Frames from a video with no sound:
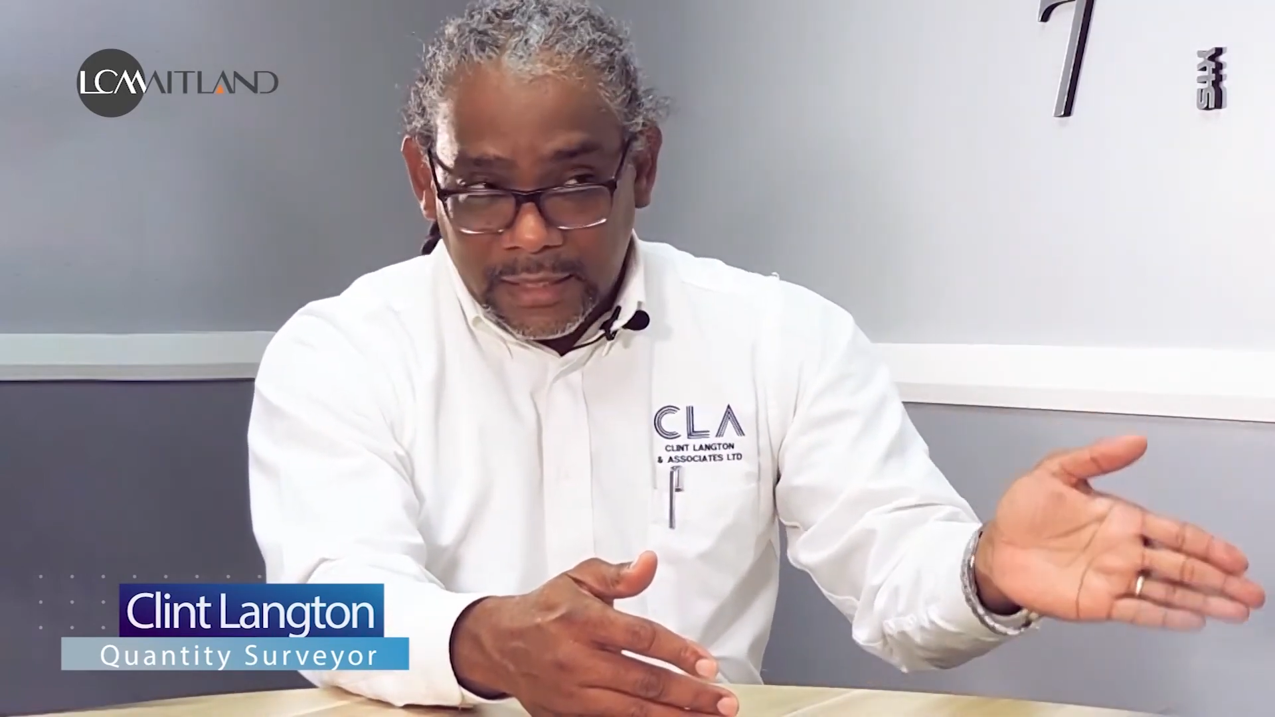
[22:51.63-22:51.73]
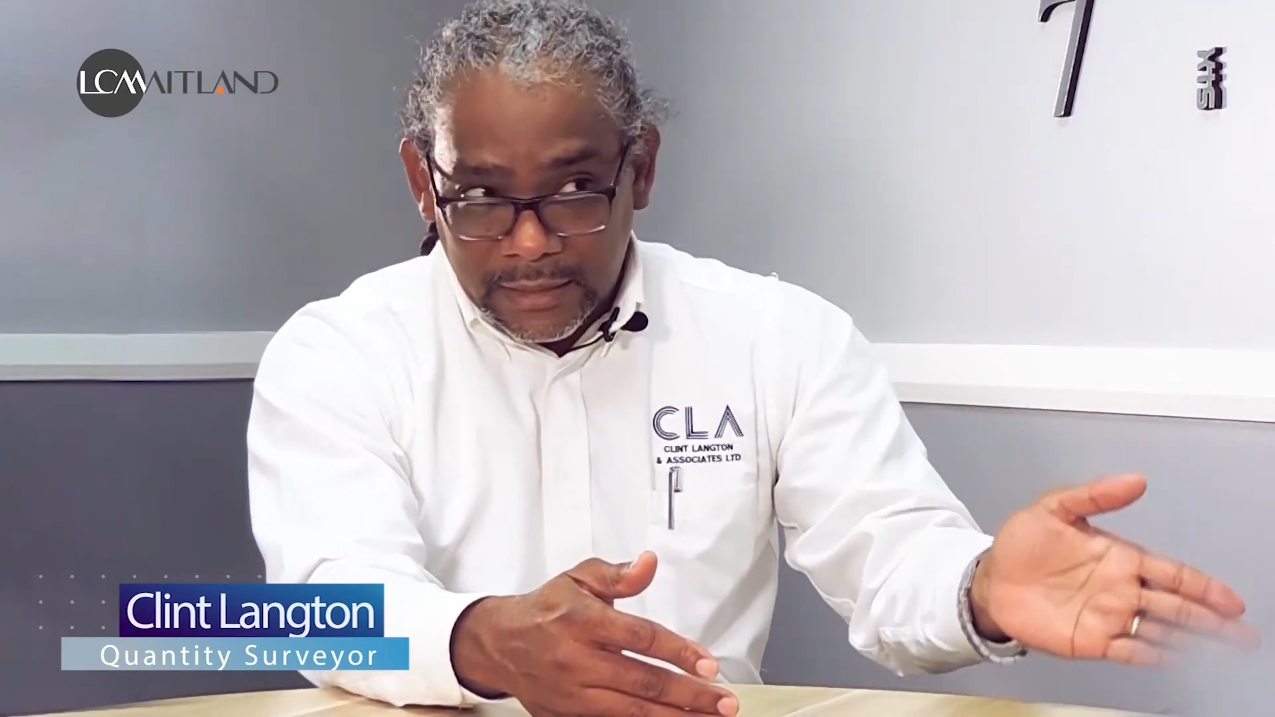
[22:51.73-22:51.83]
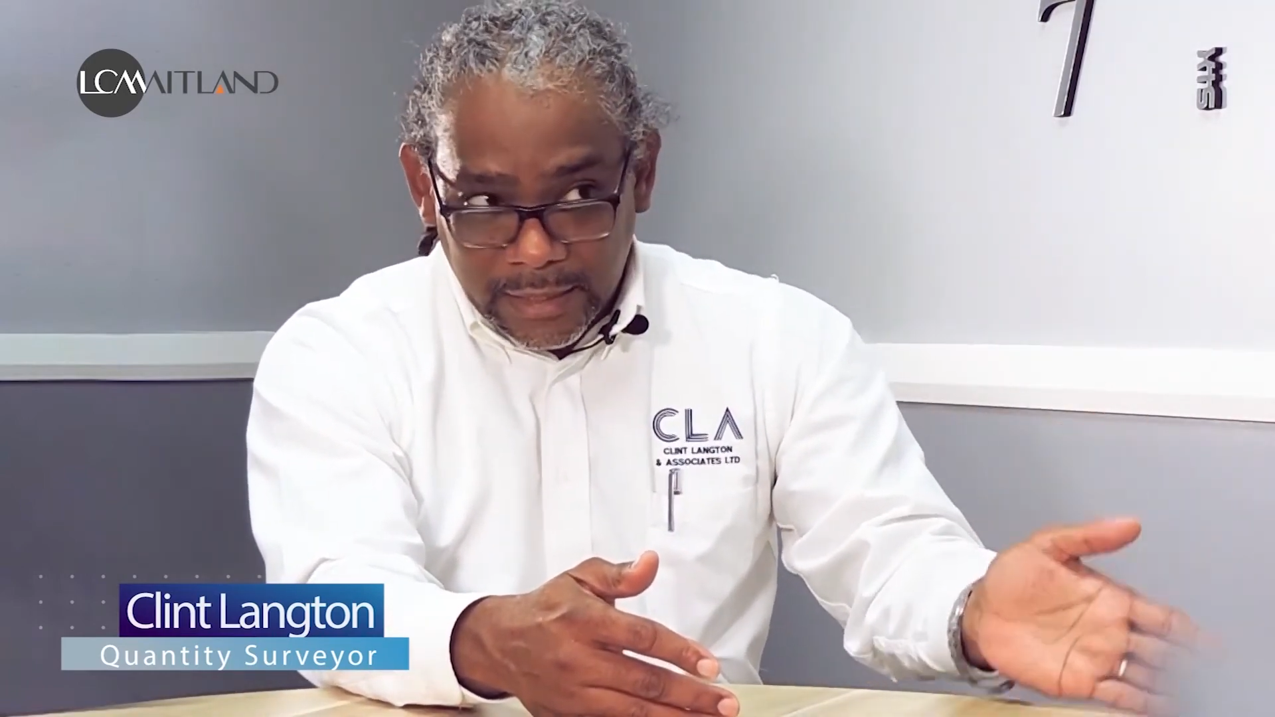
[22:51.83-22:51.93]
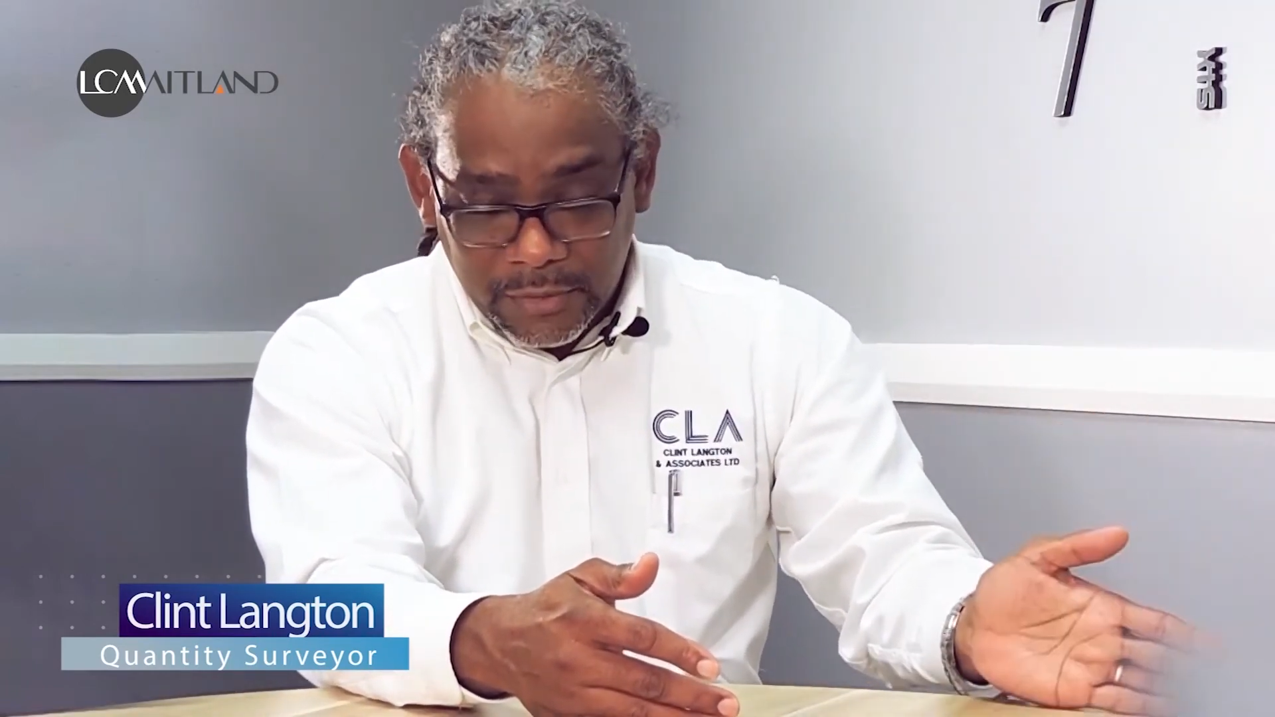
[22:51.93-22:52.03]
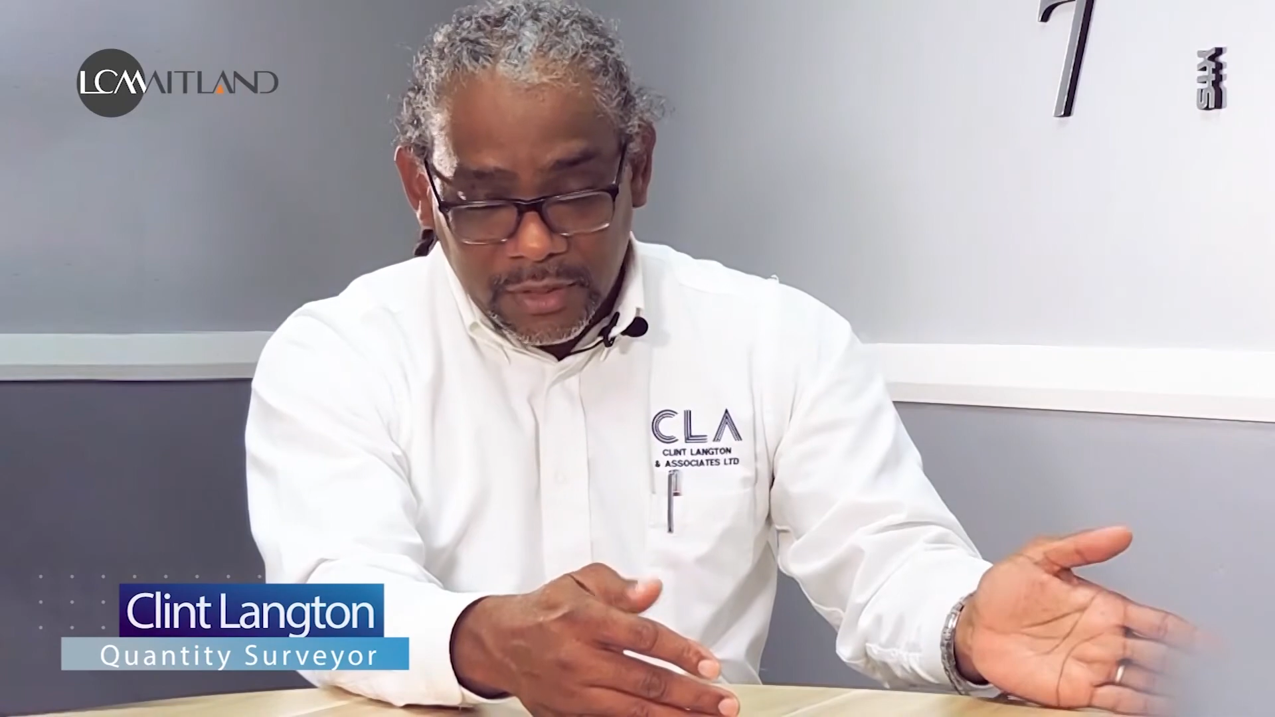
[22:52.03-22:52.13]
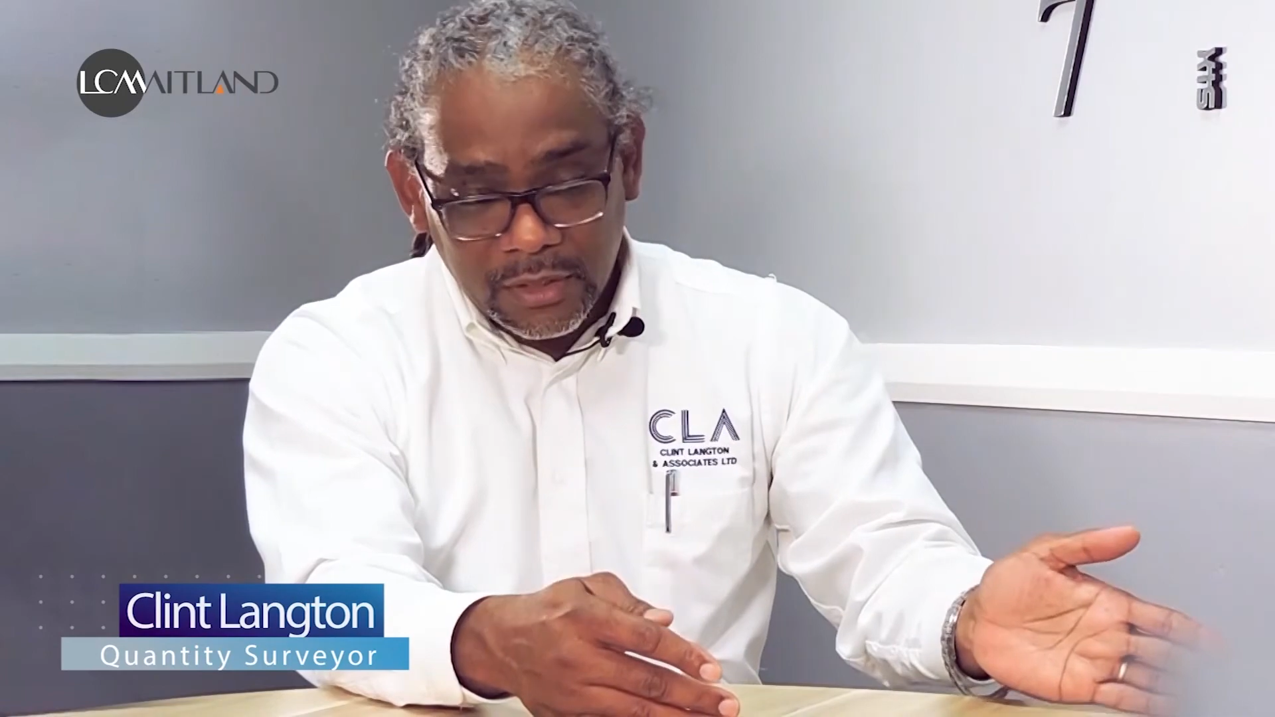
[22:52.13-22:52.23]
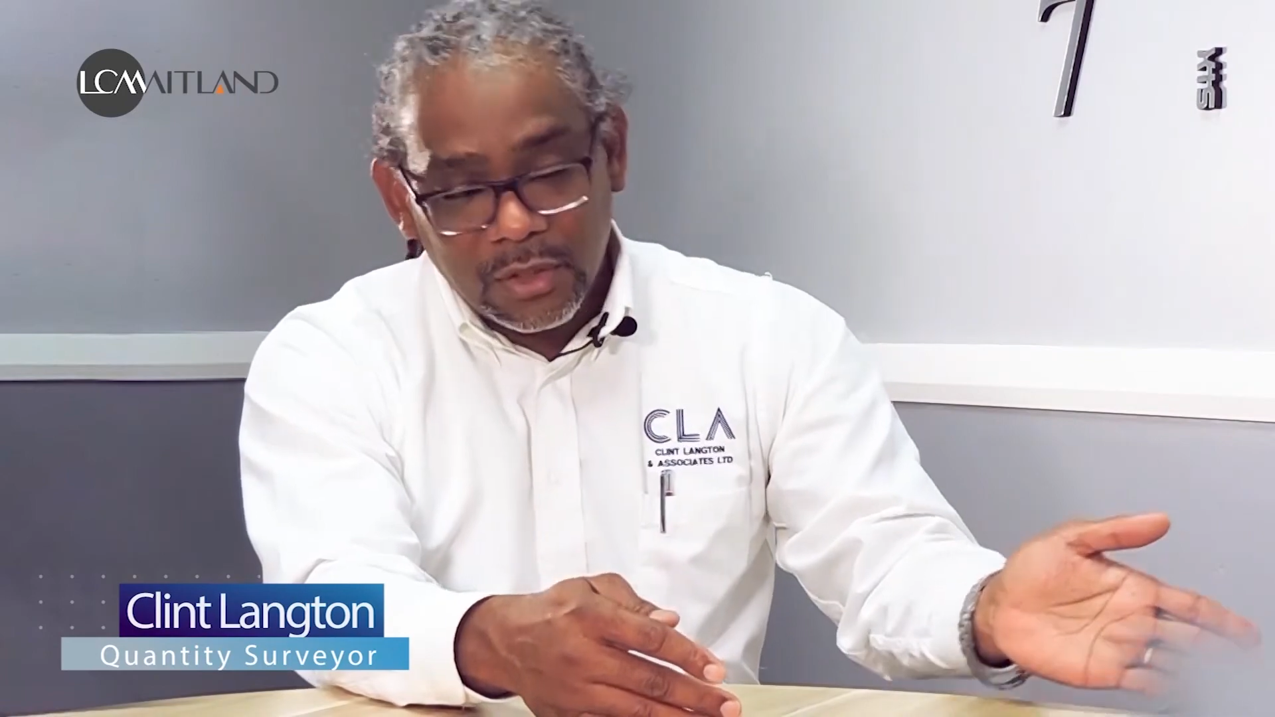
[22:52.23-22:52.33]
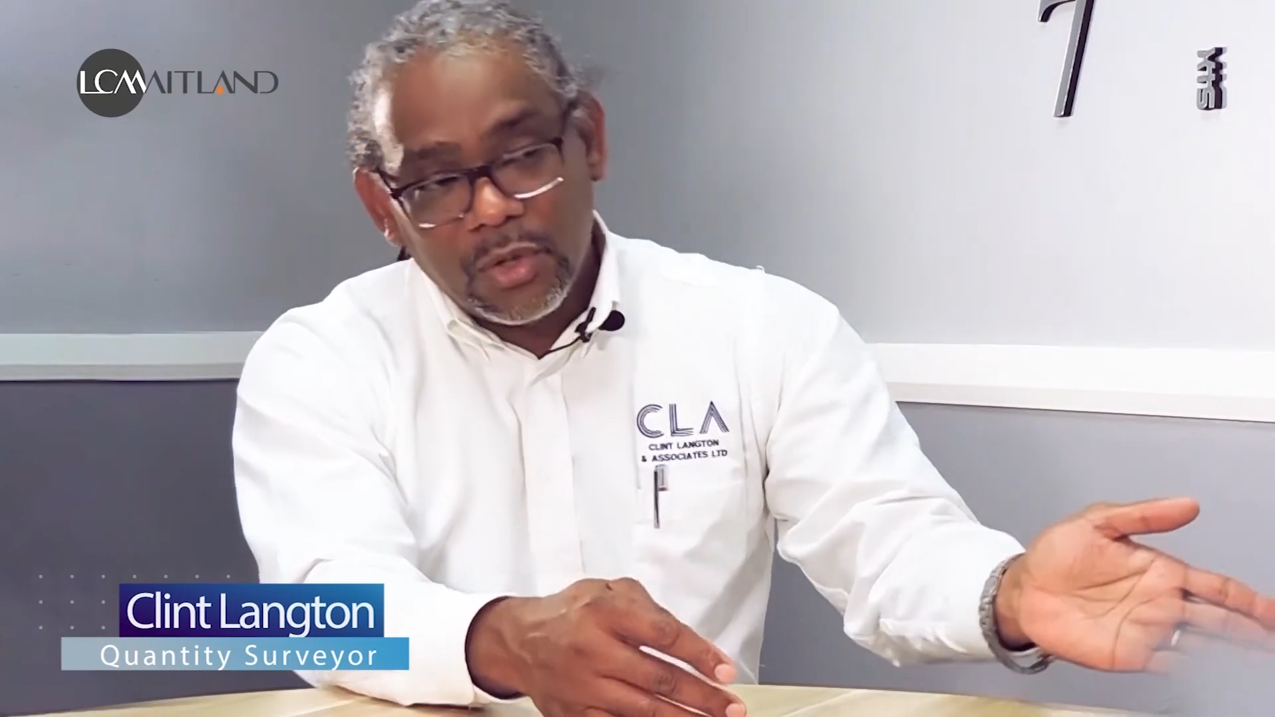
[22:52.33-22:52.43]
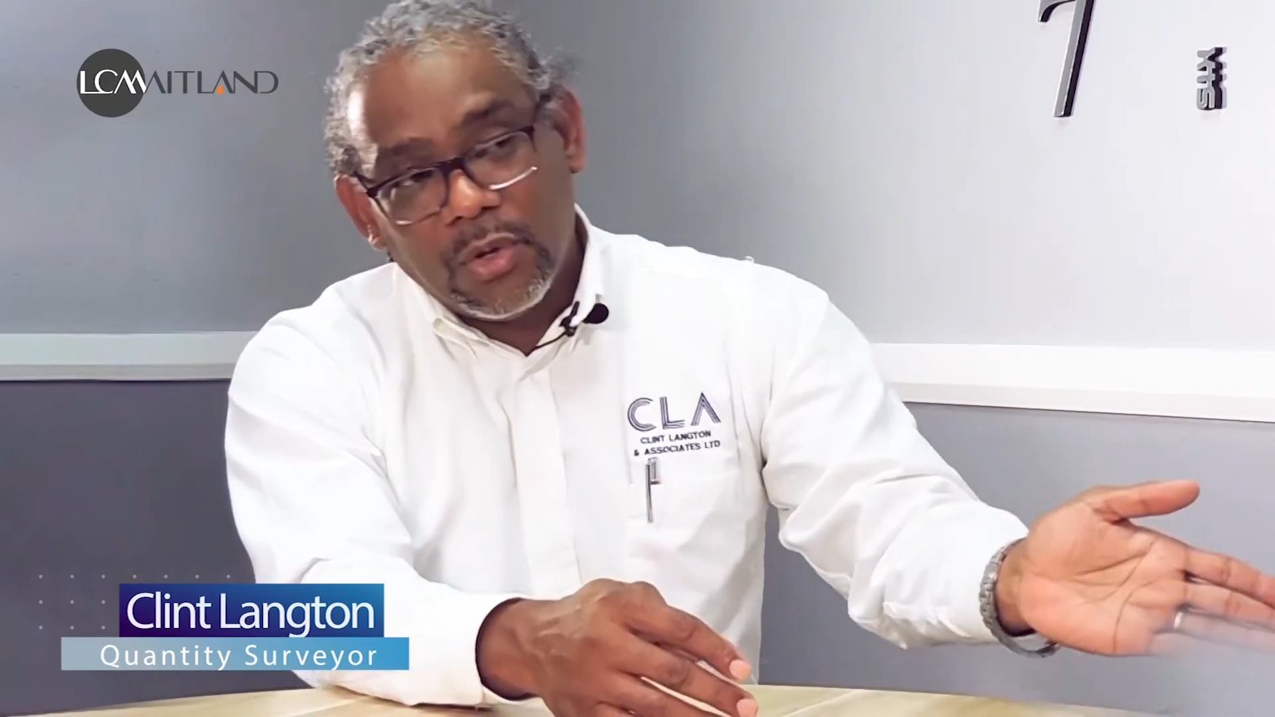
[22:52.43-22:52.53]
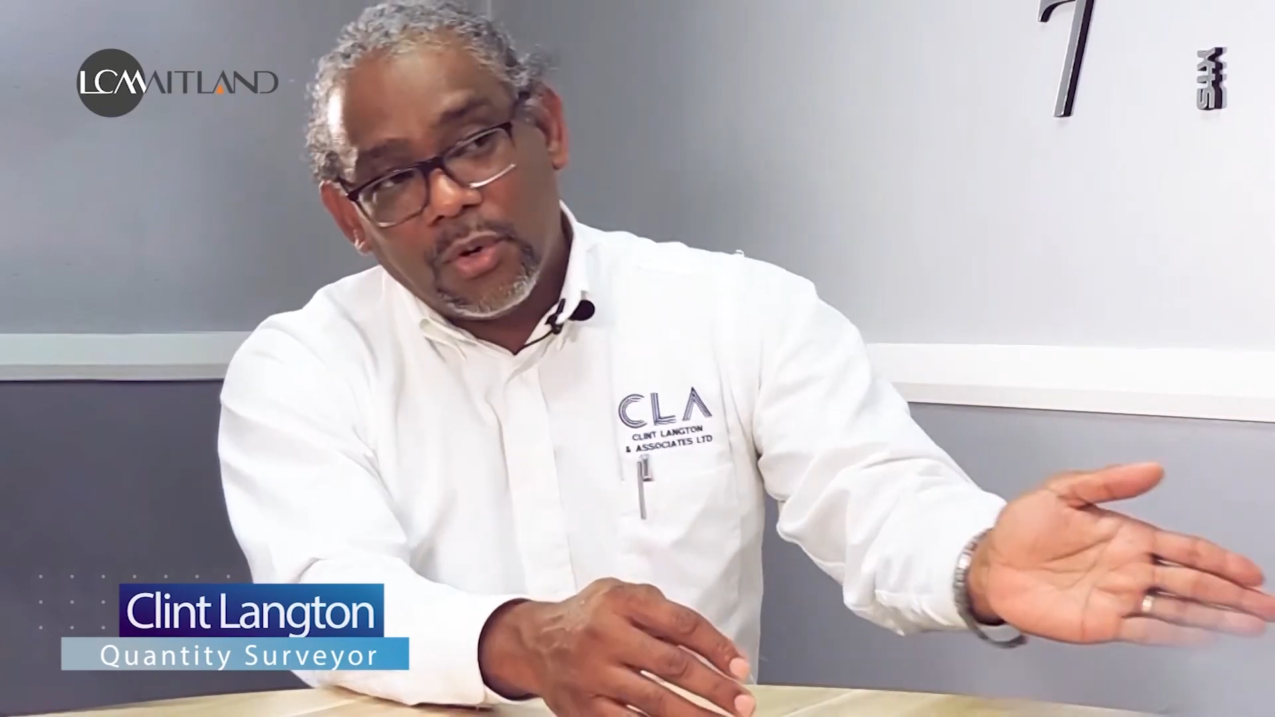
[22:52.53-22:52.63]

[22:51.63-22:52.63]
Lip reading: inception